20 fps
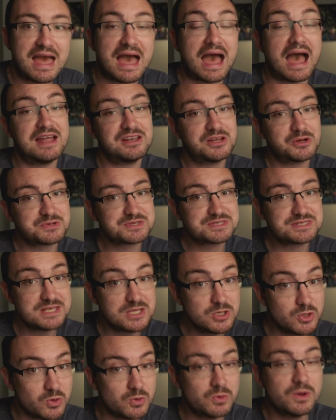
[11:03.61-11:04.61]
And I'll see
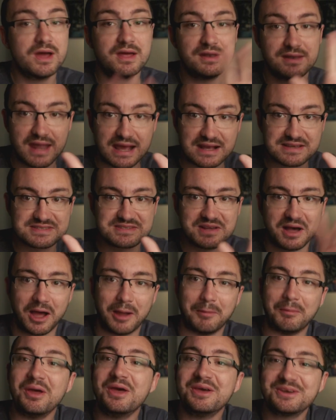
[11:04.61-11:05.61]
you next time.